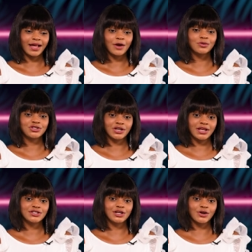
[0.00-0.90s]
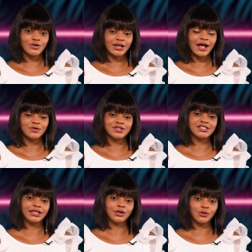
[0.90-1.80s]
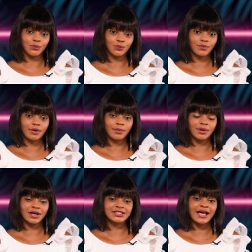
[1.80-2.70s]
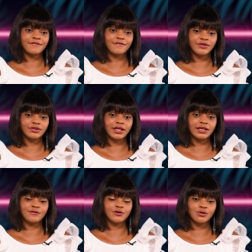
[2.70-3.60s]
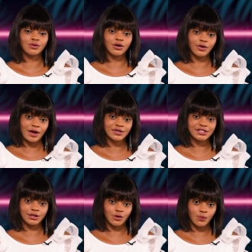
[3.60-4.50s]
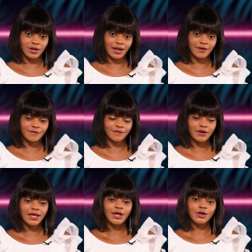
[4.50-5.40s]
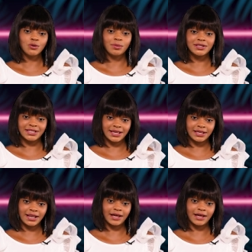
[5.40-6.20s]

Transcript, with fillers: I would change learning how to say no because I feel that if you don't learn how to say no in life, you'll be taken